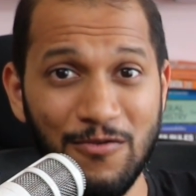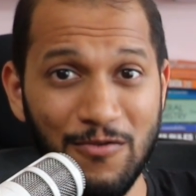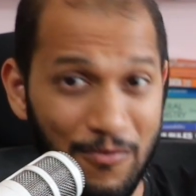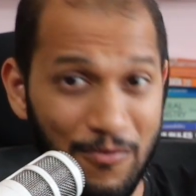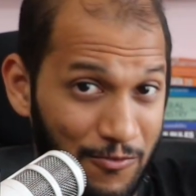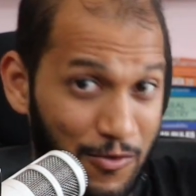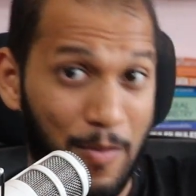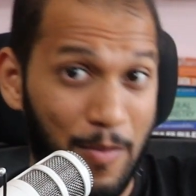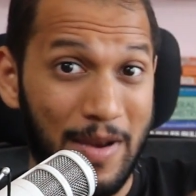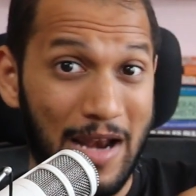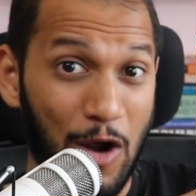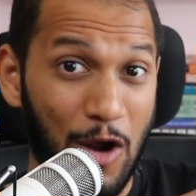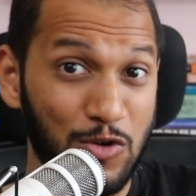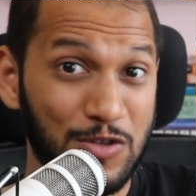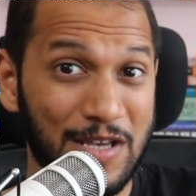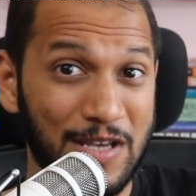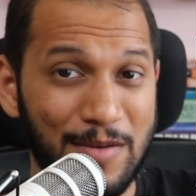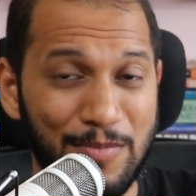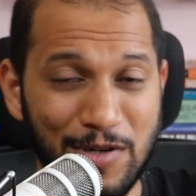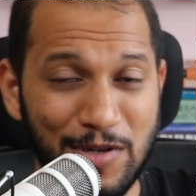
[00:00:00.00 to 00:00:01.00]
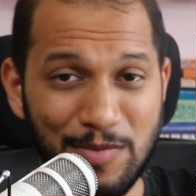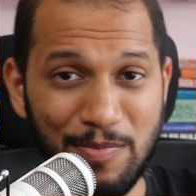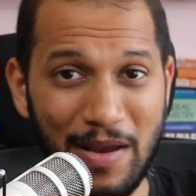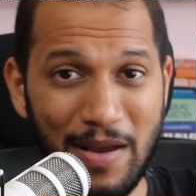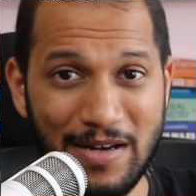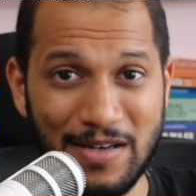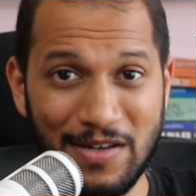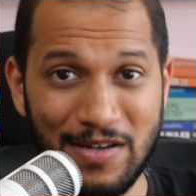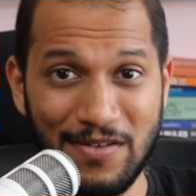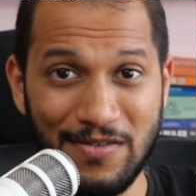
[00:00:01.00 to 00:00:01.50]
from an outside
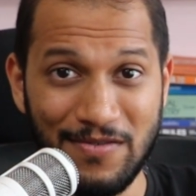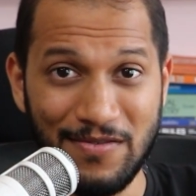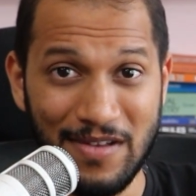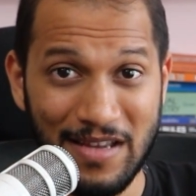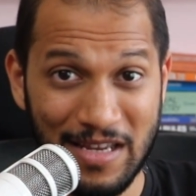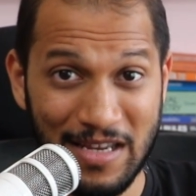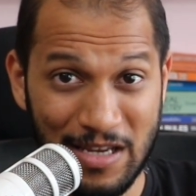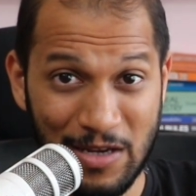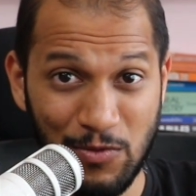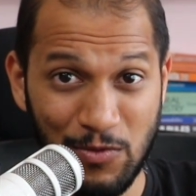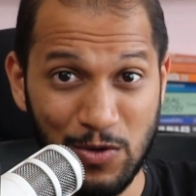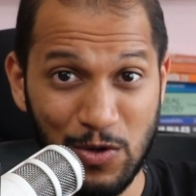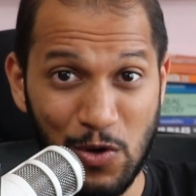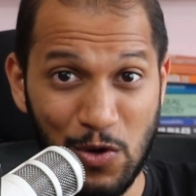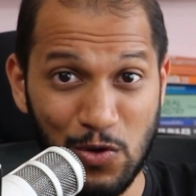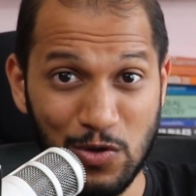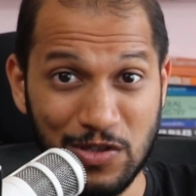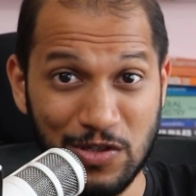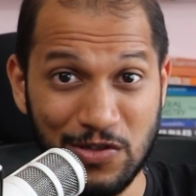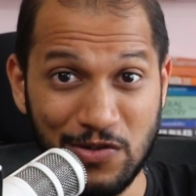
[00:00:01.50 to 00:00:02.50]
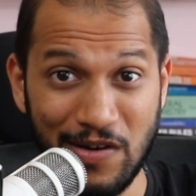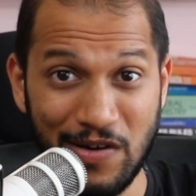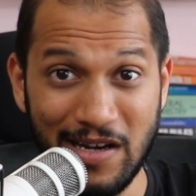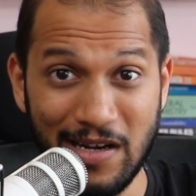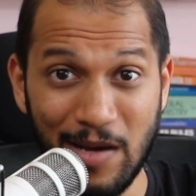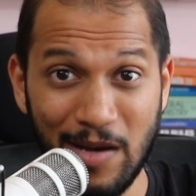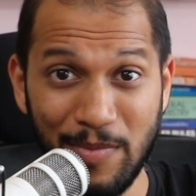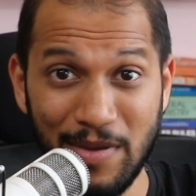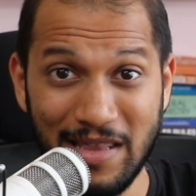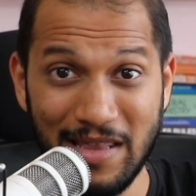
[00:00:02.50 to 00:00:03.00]
perspective, he would go straight
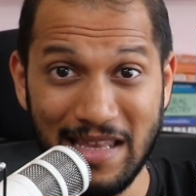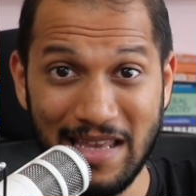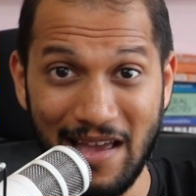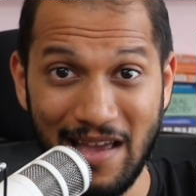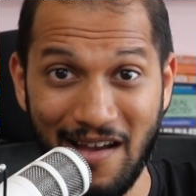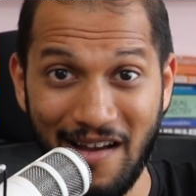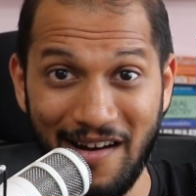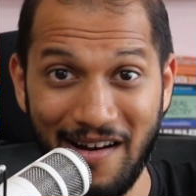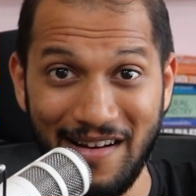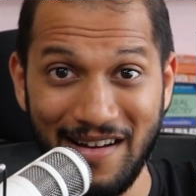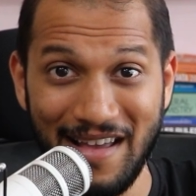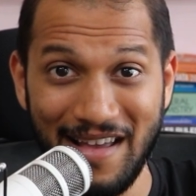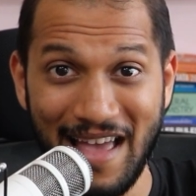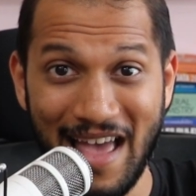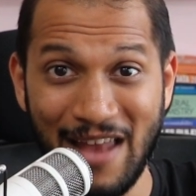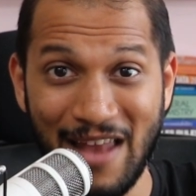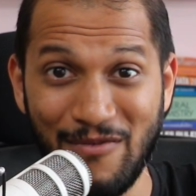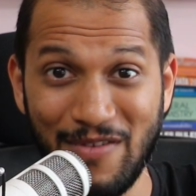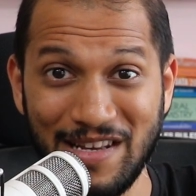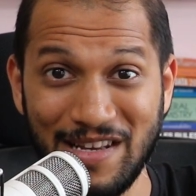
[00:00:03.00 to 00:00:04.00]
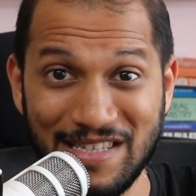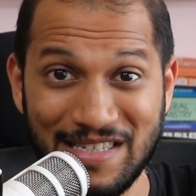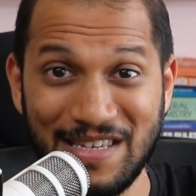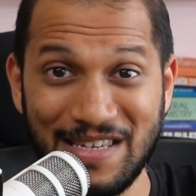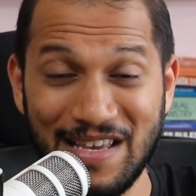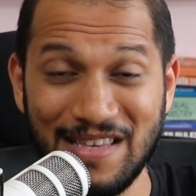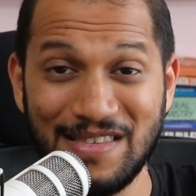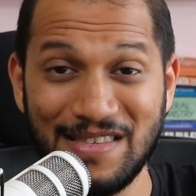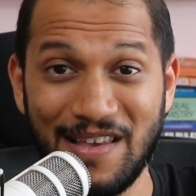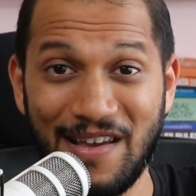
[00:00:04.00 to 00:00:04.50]
up in the air, and when he
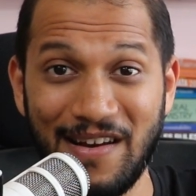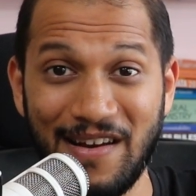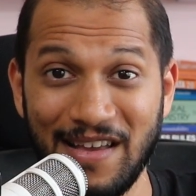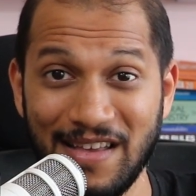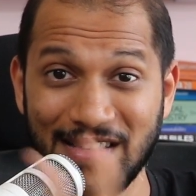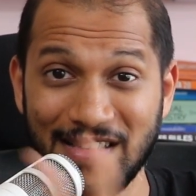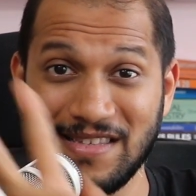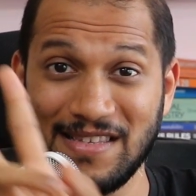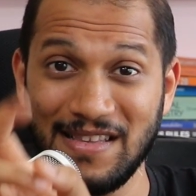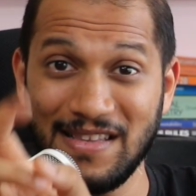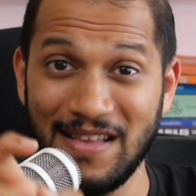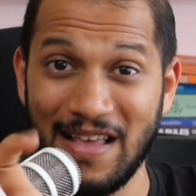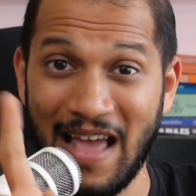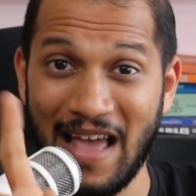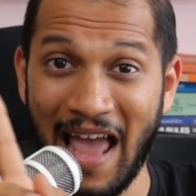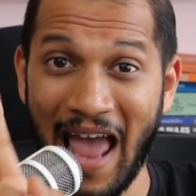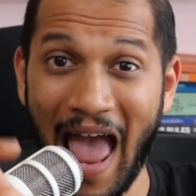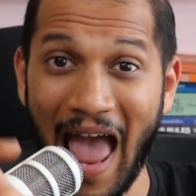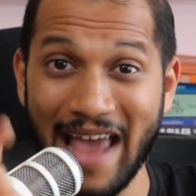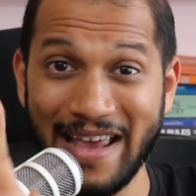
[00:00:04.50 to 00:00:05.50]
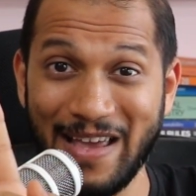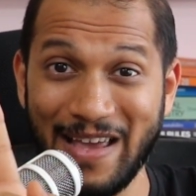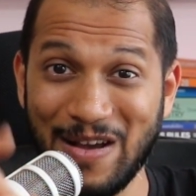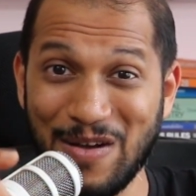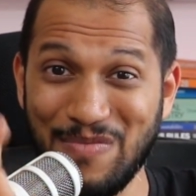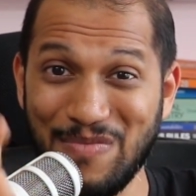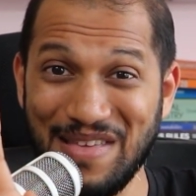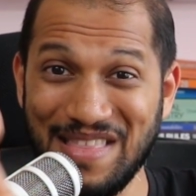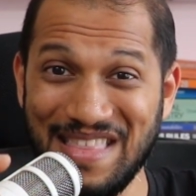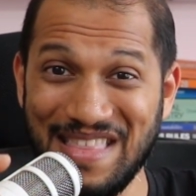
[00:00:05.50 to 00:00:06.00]
stays there, he's hanging
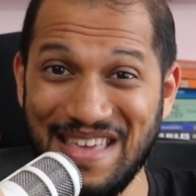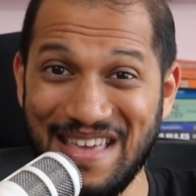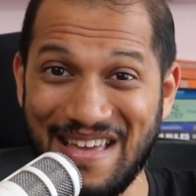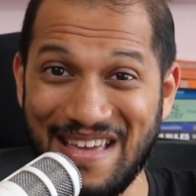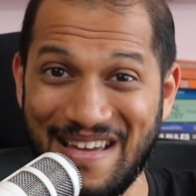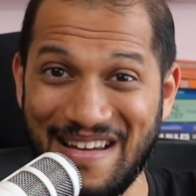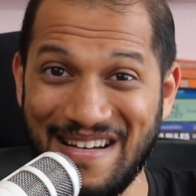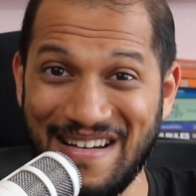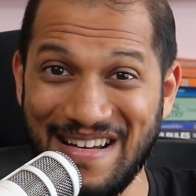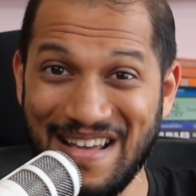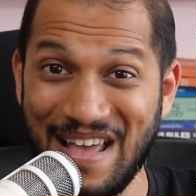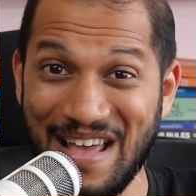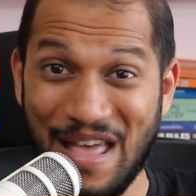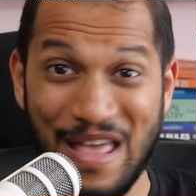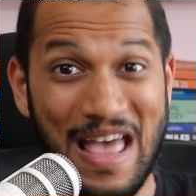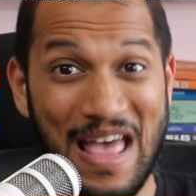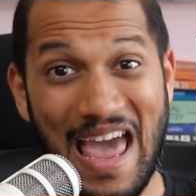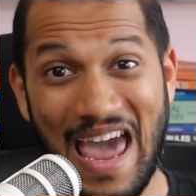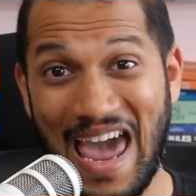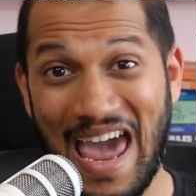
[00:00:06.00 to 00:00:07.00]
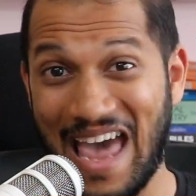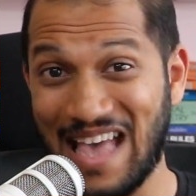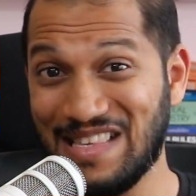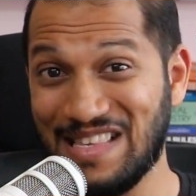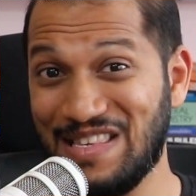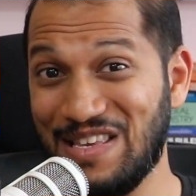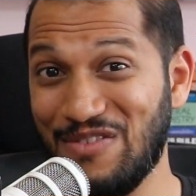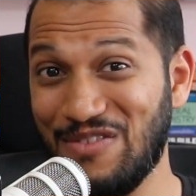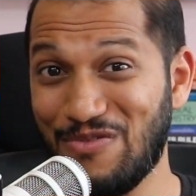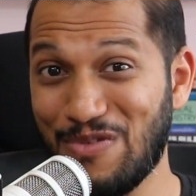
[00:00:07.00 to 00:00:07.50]
up in the air, as
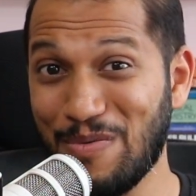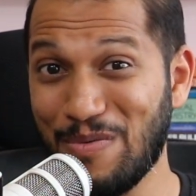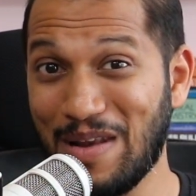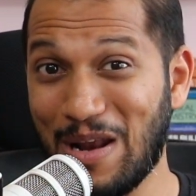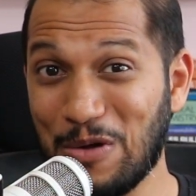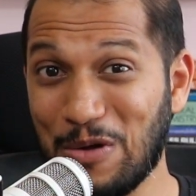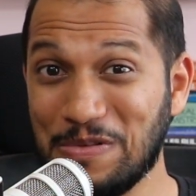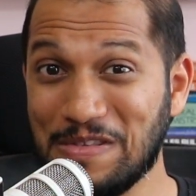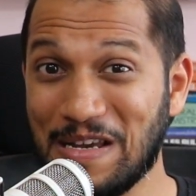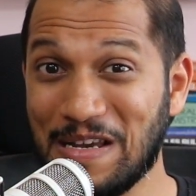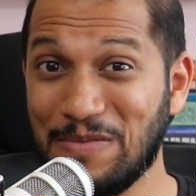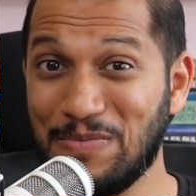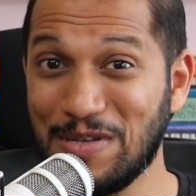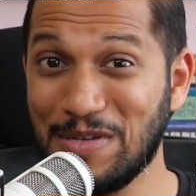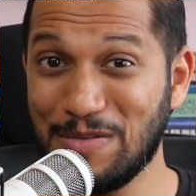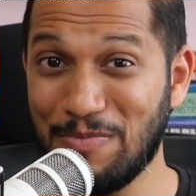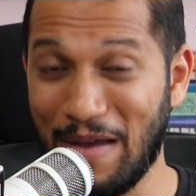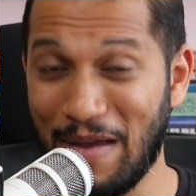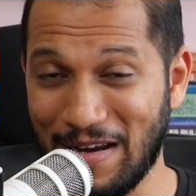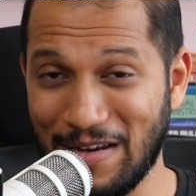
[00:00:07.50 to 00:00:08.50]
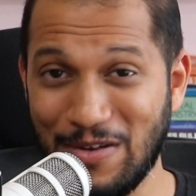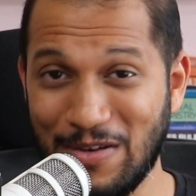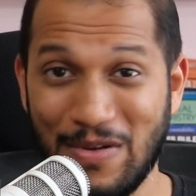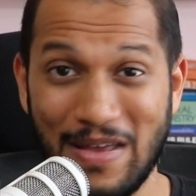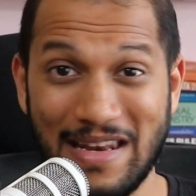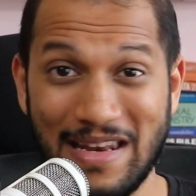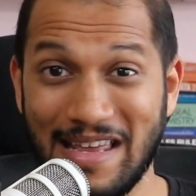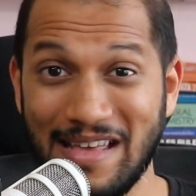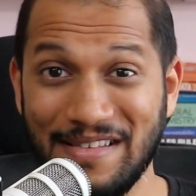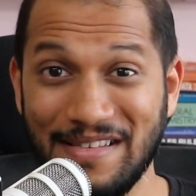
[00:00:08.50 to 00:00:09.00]
seen from an outside perspective, an
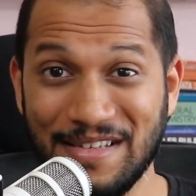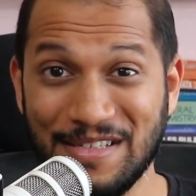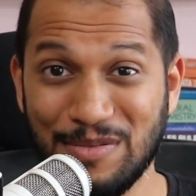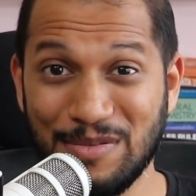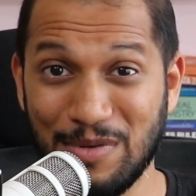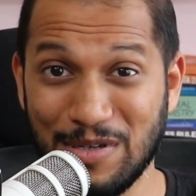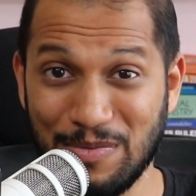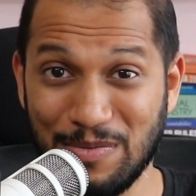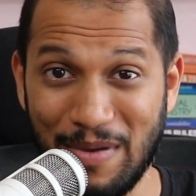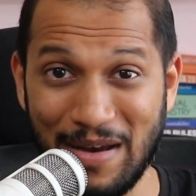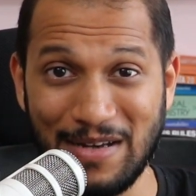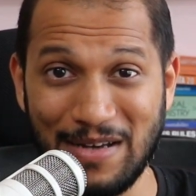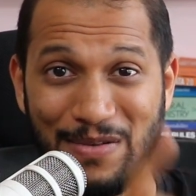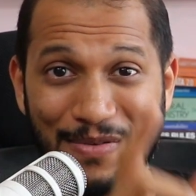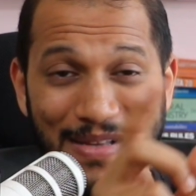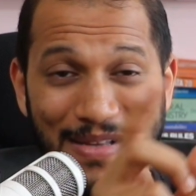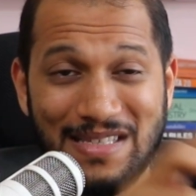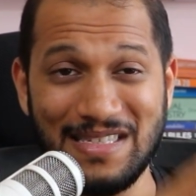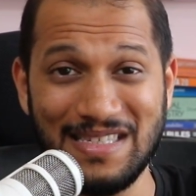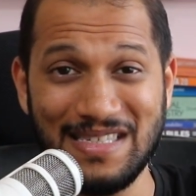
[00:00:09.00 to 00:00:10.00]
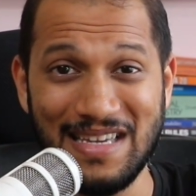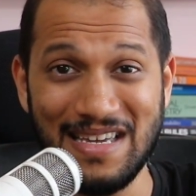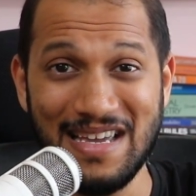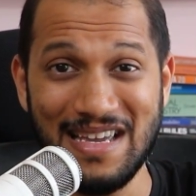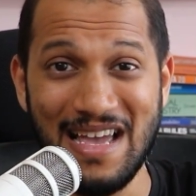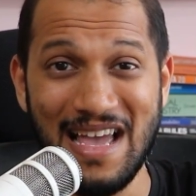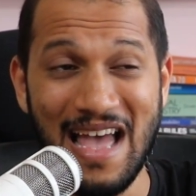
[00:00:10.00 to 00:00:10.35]
alien's perspective, let's say.